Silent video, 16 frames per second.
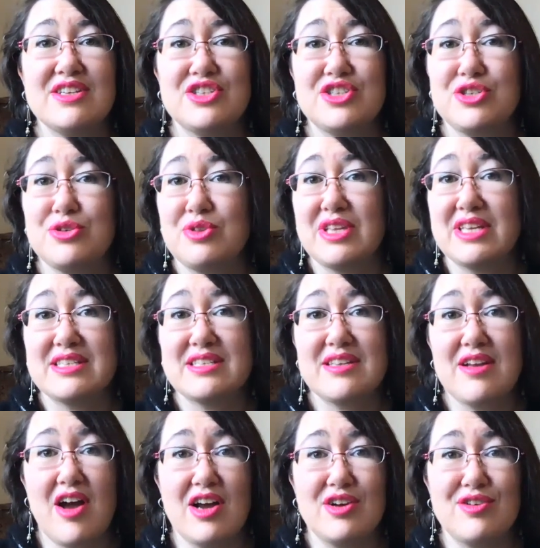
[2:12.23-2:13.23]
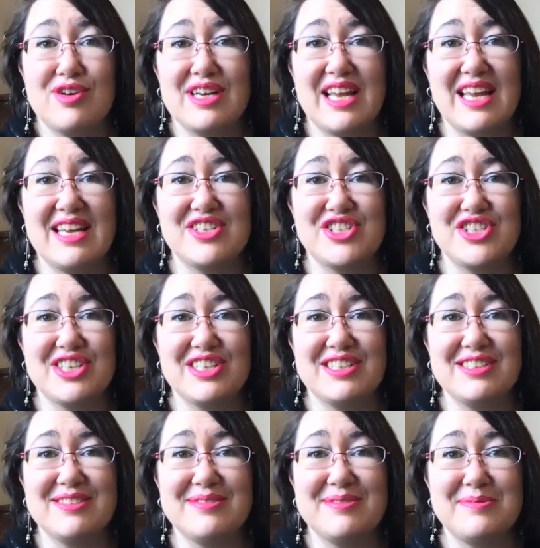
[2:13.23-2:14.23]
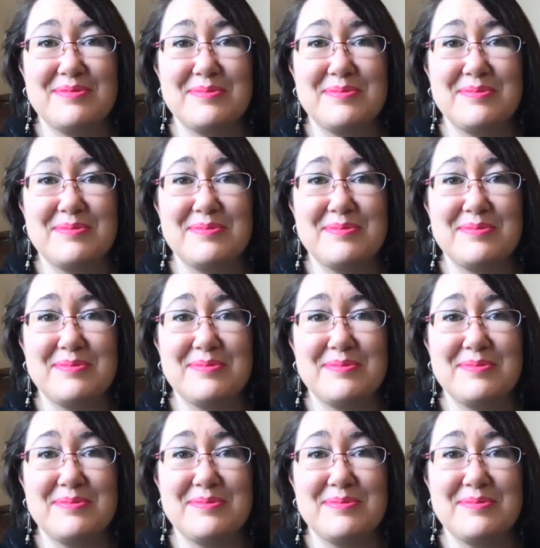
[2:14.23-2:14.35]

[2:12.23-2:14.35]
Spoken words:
to this congregation.